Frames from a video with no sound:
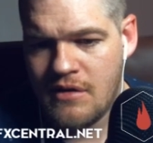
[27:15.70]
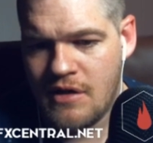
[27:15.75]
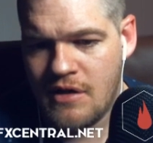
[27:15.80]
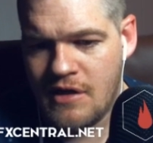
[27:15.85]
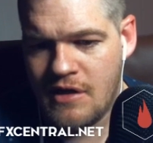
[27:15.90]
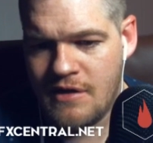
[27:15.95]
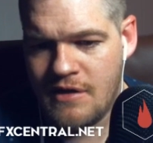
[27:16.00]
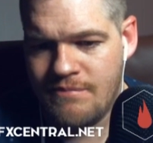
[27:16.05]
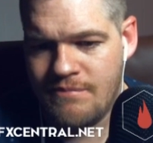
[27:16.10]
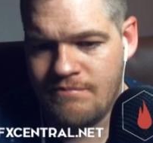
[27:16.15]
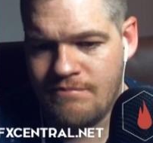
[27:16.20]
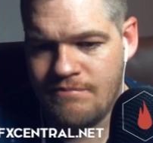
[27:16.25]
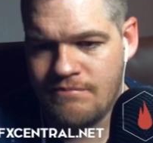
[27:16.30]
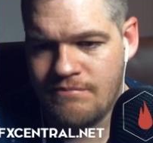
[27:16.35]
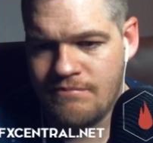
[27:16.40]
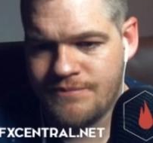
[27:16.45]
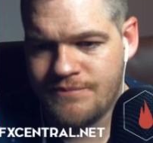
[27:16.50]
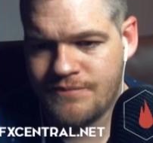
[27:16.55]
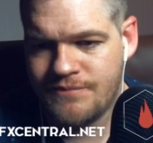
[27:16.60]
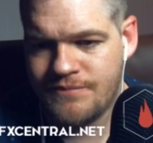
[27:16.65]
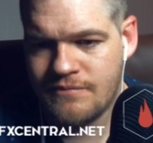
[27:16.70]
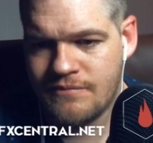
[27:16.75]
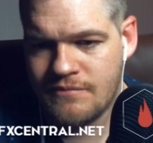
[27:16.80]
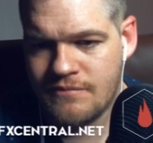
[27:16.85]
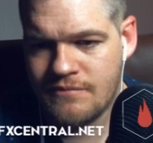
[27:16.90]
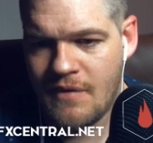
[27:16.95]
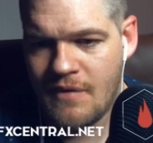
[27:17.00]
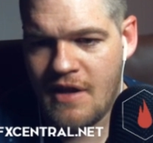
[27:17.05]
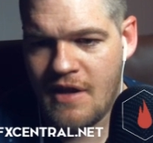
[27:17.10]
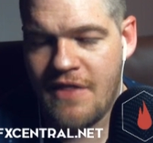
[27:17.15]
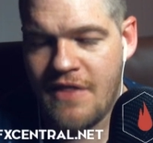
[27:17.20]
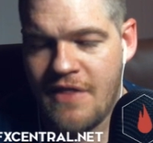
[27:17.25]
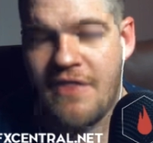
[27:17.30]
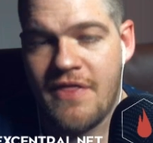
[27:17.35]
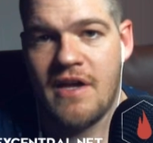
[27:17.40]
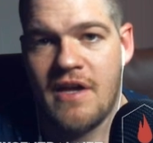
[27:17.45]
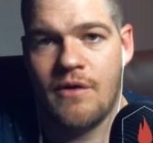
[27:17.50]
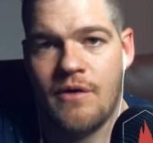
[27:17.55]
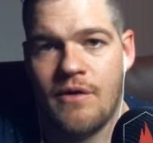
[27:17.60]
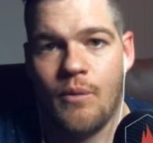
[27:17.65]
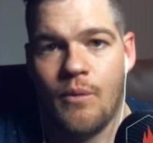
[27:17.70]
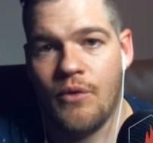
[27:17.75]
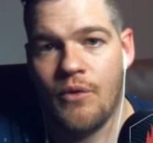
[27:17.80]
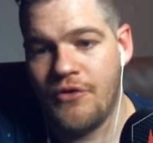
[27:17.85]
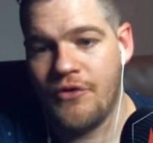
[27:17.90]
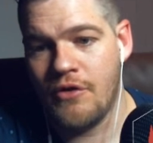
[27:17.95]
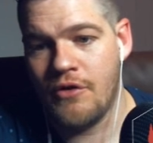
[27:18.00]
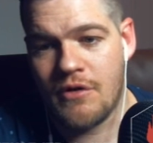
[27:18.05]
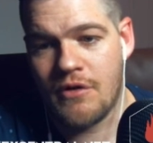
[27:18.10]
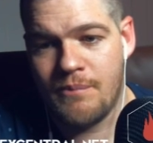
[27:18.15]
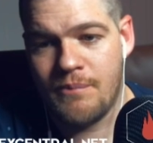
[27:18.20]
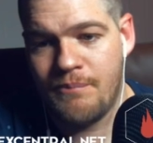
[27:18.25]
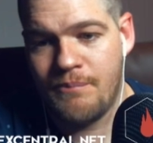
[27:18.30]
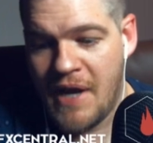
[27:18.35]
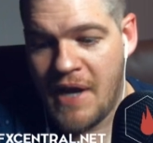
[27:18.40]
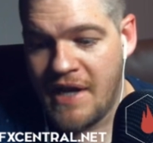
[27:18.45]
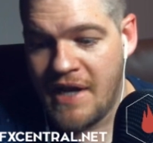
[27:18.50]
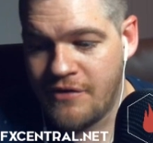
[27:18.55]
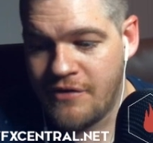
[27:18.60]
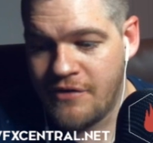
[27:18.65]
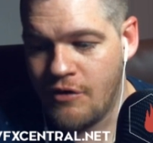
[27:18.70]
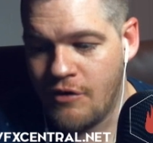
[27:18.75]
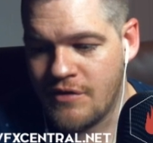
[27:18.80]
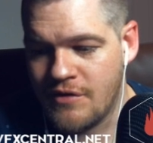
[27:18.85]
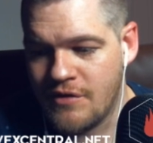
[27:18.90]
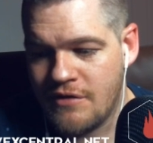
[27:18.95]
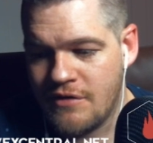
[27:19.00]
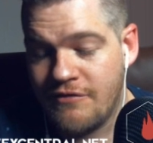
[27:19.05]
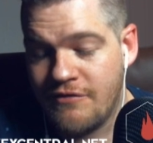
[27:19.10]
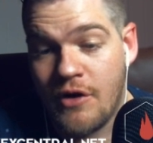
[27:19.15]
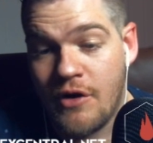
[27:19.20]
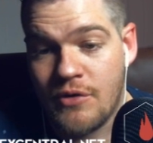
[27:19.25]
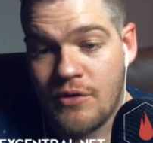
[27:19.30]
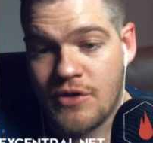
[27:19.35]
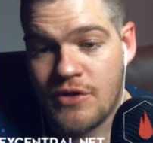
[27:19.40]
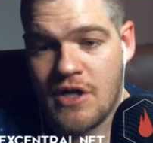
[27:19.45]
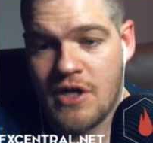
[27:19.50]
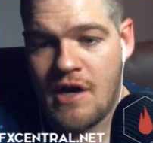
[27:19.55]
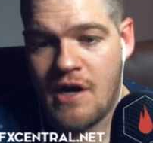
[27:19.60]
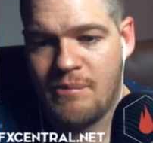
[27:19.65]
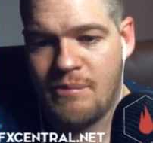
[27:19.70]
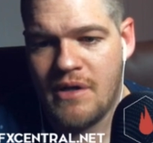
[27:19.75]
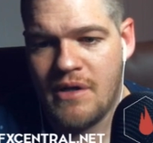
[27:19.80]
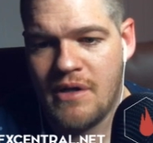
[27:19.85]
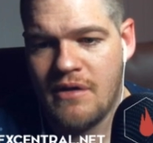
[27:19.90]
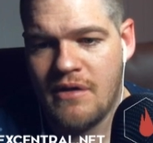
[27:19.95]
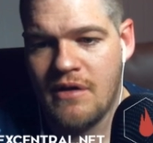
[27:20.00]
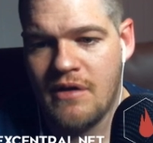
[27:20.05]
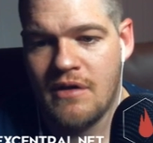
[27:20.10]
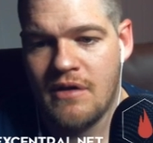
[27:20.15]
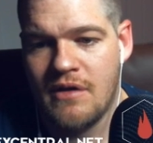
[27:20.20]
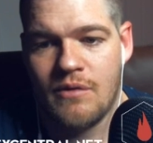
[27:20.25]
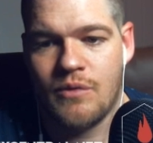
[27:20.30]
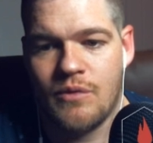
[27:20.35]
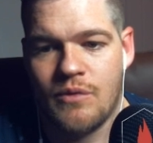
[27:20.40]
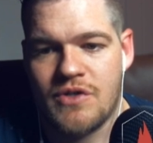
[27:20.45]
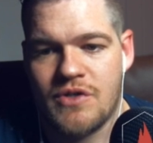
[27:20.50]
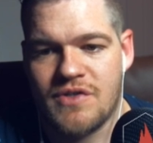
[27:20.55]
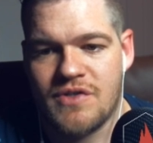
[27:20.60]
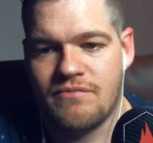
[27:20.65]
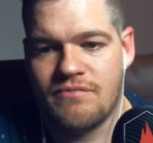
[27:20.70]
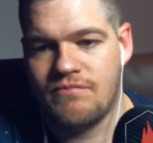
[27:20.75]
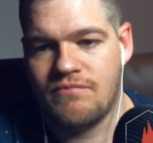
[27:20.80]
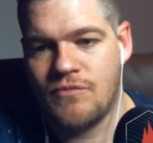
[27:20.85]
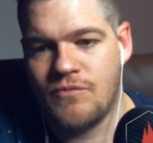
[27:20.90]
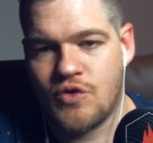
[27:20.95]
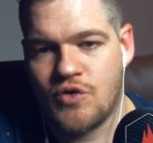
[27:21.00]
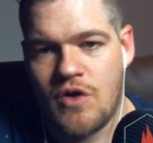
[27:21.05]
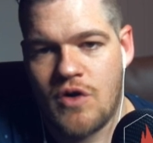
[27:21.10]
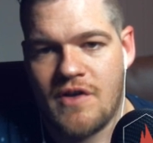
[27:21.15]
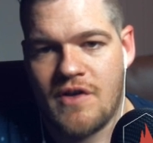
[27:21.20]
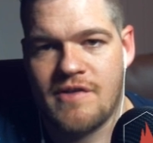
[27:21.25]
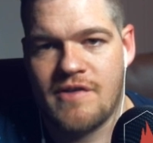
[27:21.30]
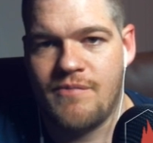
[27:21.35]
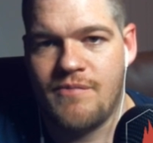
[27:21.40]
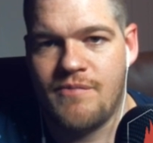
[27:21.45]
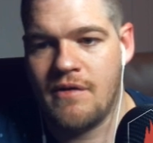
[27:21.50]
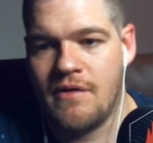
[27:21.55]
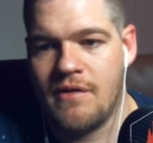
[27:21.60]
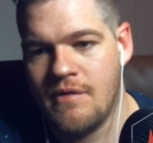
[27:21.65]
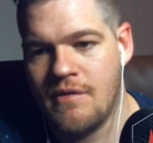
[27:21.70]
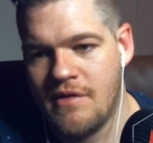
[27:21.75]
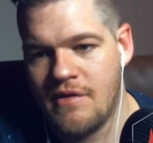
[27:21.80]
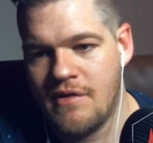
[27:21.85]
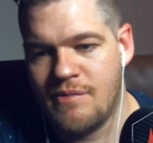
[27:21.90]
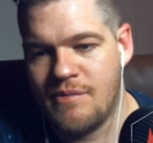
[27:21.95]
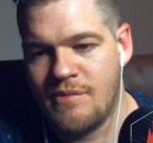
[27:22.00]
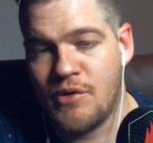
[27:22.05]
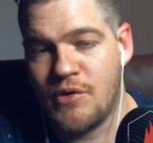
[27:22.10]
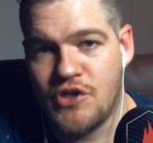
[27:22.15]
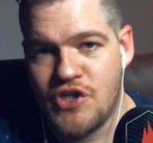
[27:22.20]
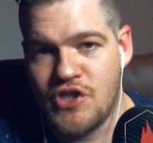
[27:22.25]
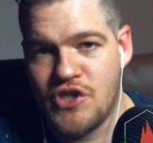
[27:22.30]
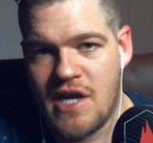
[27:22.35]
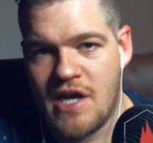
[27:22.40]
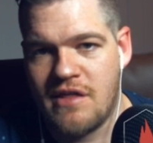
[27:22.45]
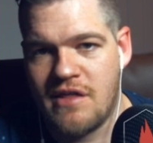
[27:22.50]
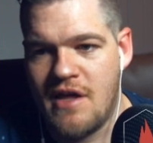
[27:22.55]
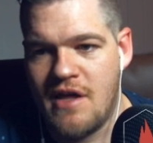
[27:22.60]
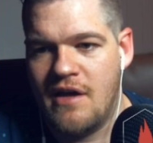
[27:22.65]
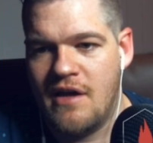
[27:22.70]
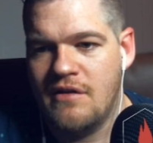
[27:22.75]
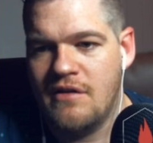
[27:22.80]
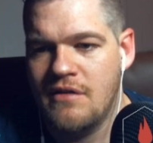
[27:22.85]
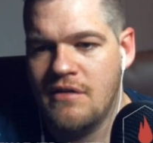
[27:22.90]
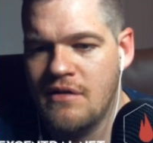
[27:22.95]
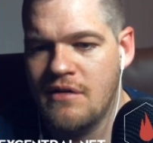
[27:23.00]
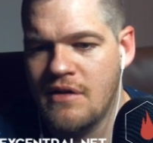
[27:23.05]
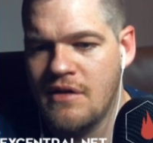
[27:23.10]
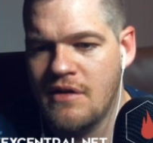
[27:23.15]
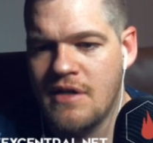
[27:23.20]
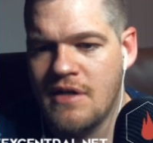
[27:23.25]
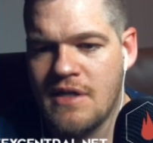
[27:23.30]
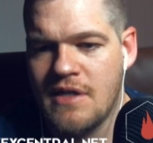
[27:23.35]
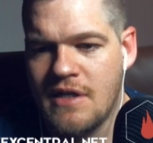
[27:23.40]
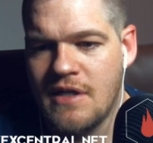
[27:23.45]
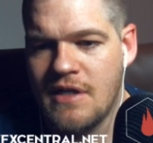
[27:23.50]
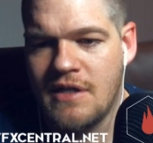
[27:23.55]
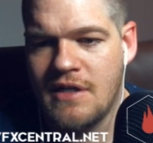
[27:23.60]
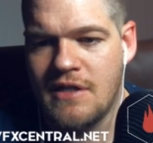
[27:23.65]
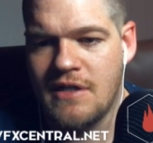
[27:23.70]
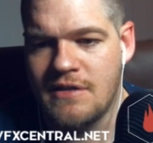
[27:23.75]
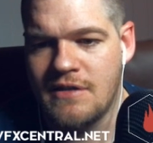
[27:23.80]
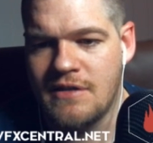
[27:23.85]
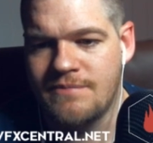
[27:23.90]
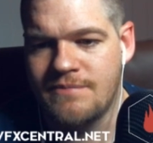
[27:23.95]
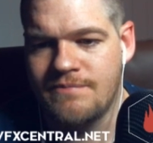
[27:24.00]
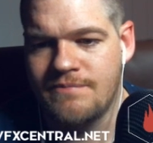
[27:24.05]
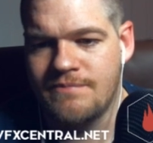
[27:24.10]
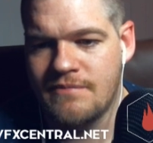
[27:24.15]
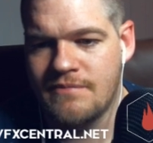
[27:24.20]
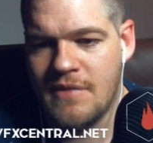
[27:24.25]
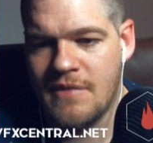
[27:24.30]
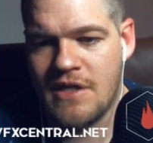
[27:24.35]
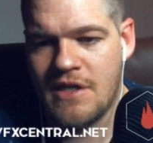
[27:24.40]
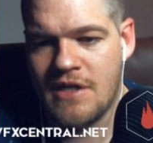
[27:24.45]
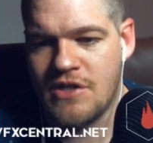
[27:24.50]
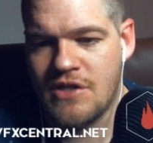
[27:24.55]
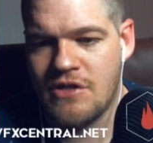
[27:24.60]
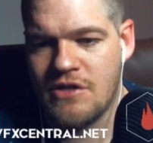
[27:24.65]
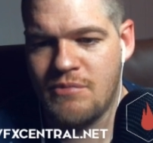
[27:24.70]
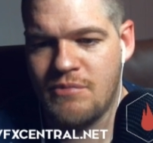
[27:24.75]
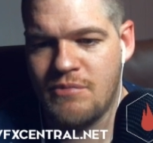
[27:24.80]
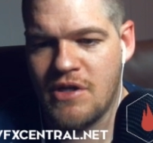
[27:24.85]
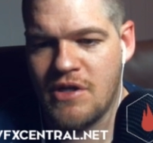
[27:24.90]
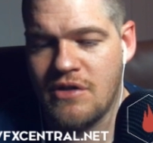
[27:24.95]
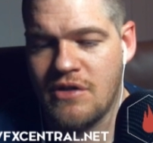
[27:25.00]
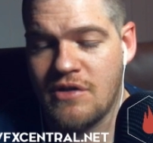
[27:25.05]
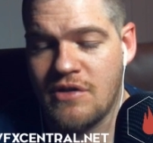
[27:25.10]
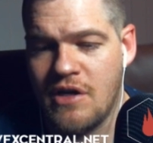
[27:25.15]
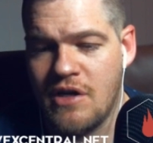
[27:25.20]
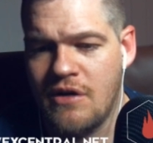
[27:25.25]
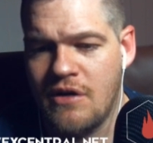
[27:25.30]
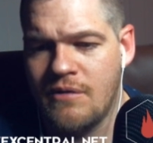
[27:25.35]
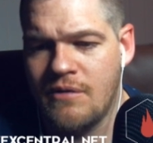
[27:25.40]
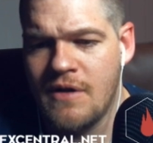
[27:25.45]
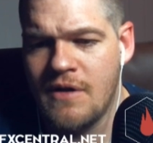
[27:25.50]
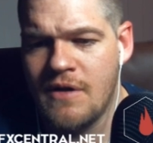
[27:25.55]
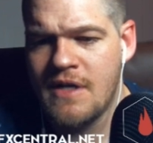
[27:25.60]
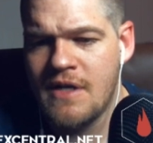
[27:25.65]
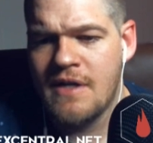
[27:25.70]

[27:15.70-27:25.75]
And then we'll do a little paint over in Photoshop. We'll just draw something, project that, and it should be good to go.